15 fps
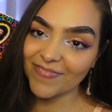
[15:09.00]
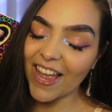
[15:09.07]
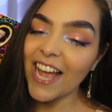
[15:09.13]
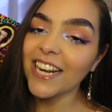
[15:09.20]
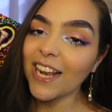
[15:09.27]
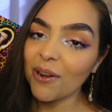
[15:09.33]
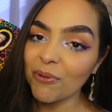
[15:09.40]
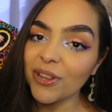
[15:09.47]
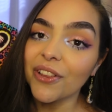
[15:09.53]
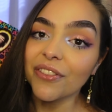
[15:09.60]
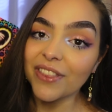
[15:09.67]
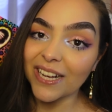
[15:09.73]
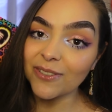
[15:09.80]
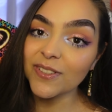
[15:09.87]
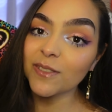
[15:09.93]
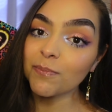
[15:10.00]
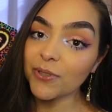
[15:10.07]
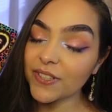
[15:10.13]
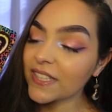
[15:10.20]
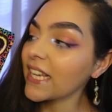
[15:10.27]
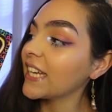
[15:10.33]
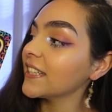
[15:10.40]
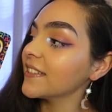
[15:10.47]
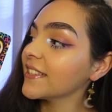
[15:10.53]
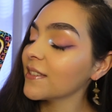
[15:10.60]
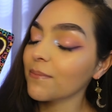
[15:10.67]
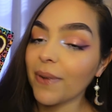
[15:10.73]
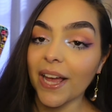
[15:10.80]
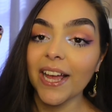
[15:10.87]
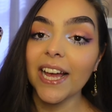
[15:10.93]
And I will a thousand percent
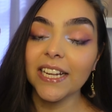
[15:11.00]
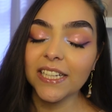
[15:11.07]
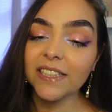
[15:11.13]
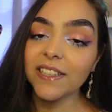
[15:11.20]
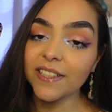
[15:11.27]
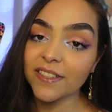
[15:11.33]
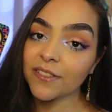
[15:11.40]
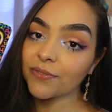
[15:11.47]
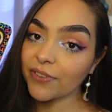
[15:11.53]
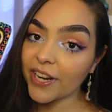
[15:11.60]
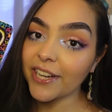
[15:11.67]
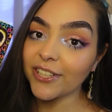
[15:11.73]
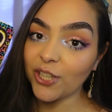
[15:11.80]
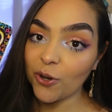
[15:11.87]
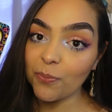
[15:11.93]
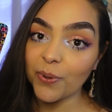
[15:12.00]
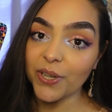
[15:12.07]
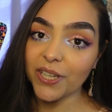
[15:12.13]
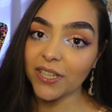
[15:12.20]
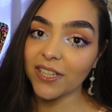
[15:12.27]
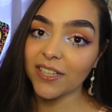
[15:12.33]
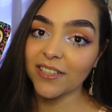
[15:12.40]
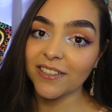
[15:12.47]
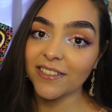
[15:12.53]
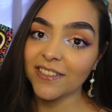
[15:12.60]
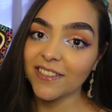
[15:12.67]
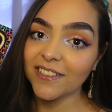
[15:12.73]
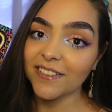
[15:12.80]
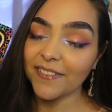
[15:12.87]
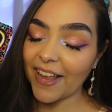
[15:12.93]
buy any Lisa Frank notebook
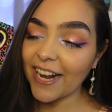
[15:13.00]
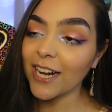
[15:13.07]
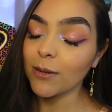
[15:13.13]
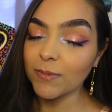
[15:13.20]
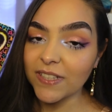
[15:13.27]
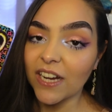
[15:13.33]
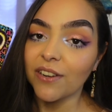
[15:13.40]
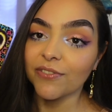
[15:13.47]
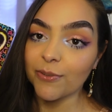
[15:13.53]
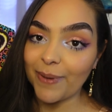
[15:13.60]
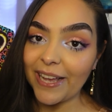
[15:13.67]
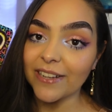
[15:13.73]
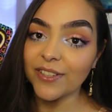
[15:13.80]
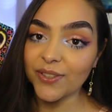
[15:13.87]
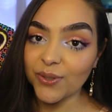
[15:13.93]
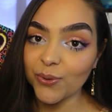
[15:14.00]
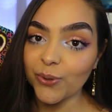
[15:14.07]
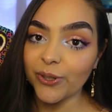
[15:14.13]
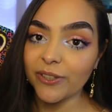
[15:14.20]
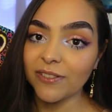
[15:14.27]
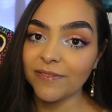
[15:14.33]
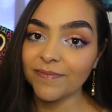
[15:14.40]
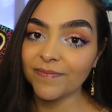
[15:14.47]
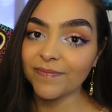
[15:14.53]
that comes out for back to school.